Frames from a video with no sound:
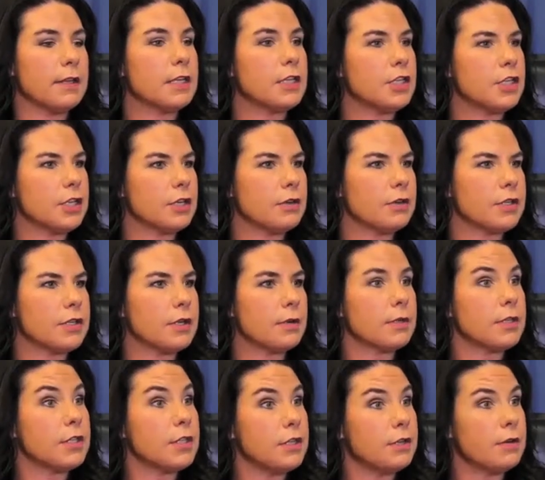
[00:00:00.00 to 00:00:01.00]
this year, so
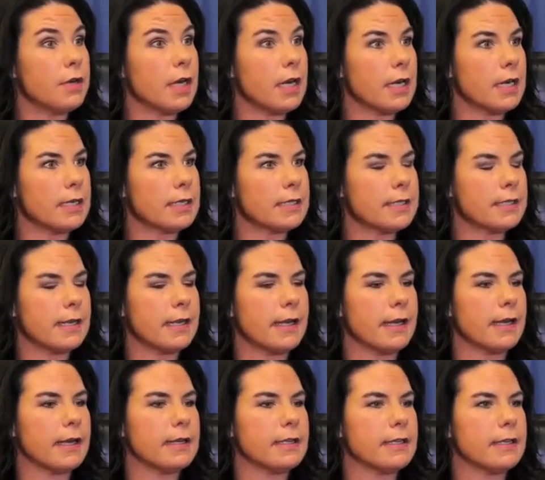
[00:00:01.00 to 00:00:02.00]
it's new to us.
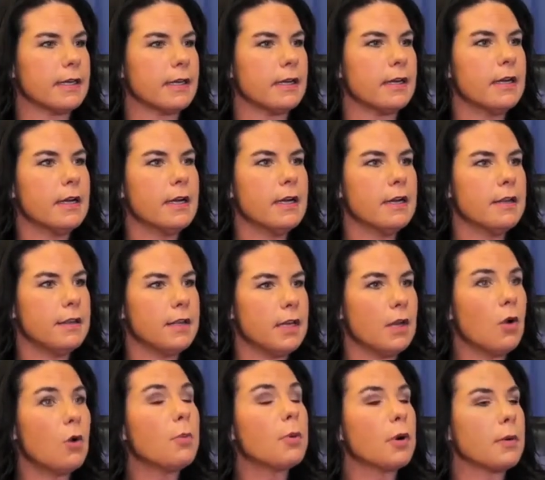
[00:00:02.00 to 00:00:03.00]
And the
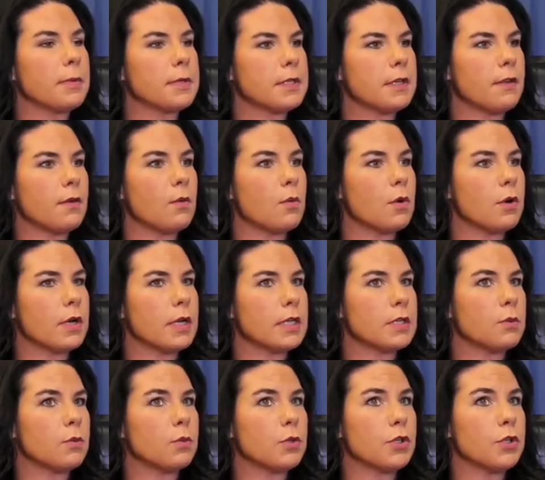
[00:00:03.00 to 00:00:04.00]
whole purpose of the award
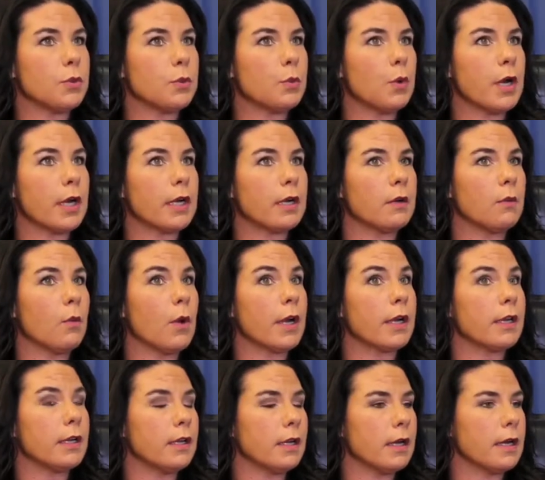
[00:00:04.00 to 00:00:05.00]
is to
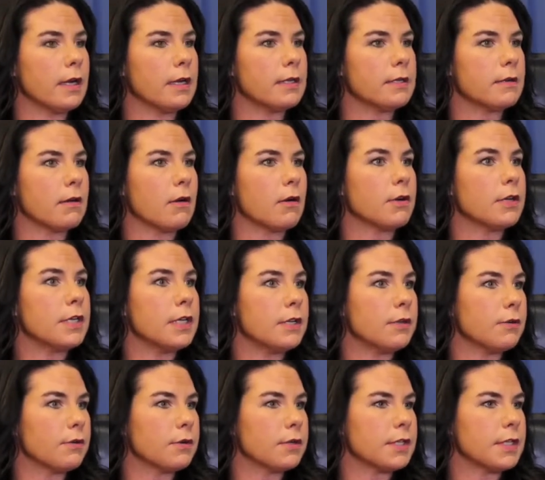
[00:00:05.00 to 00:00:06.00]
recognize our
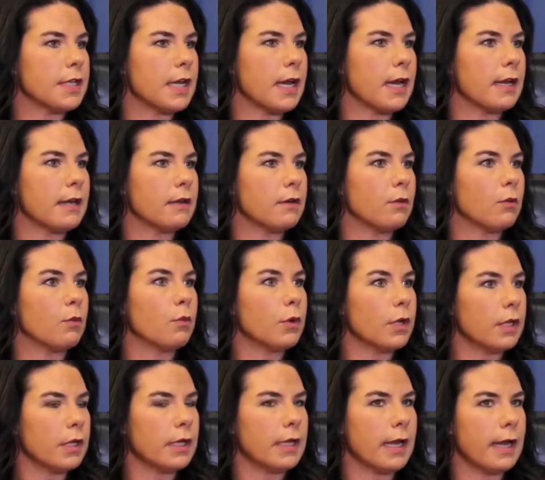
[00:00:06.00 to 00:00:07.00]
dealers that
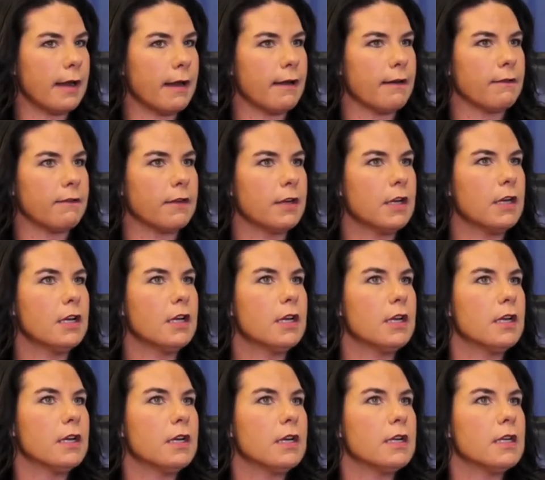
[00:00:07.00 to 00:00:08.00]
really have
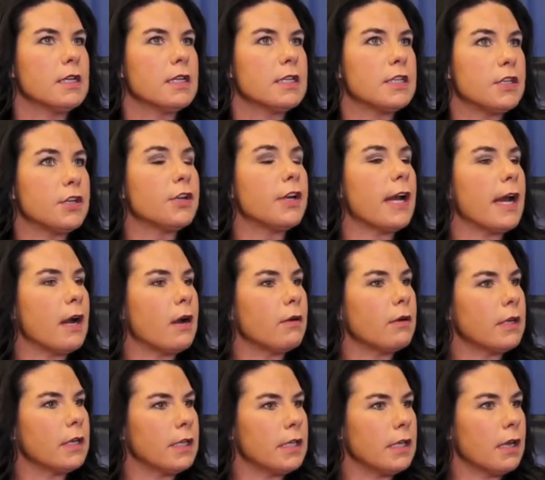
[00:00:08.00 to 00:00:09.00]
stood
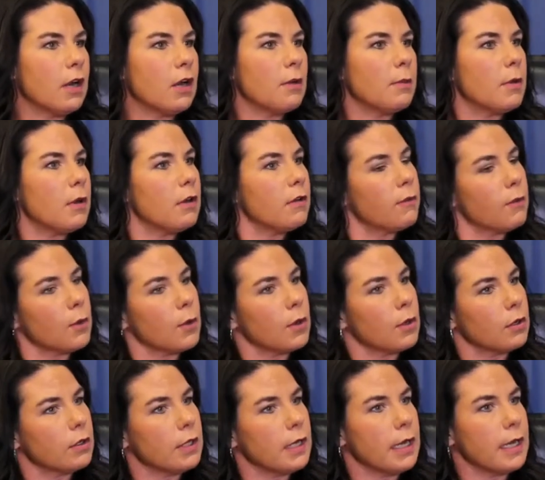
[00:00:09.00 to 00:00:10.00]
out in the automotive
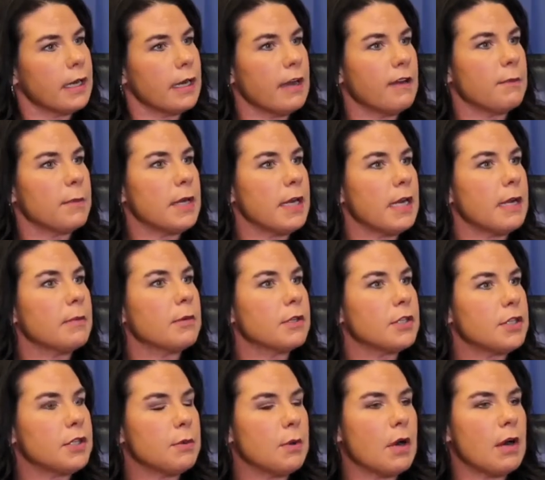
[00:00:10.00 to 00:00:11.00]
world and have been able
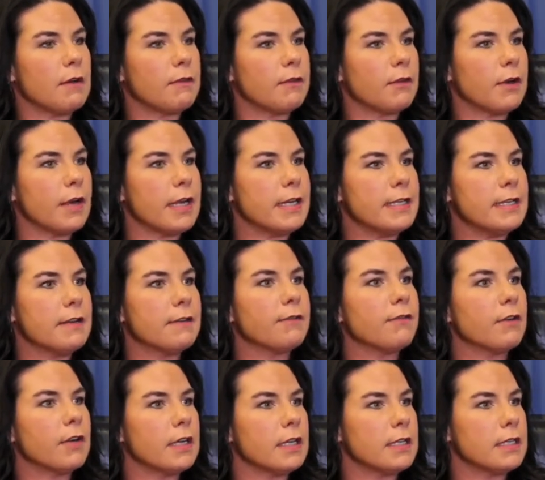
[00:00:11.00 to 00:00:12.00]
to offer a
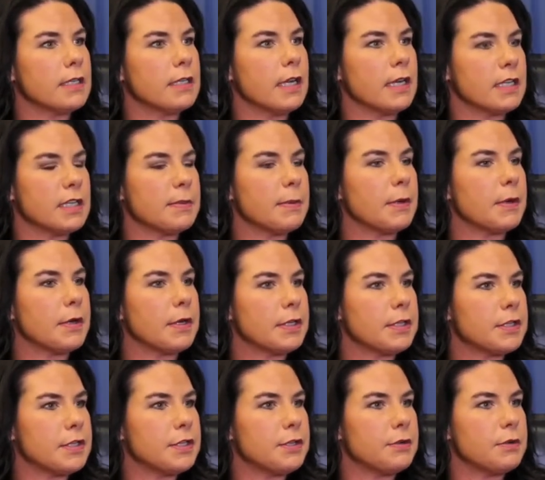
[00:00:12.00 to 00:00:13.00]
different
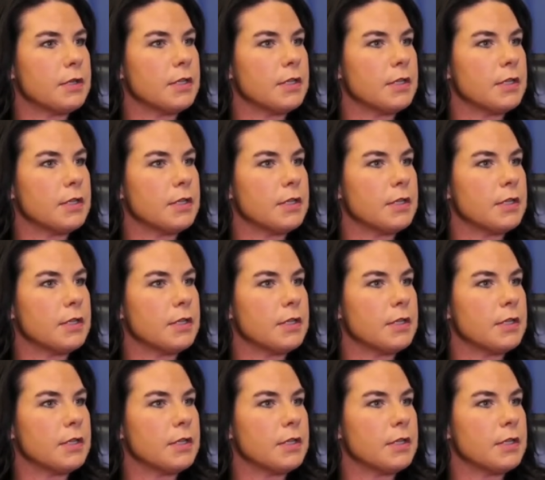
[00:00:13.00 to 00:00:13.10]
experience to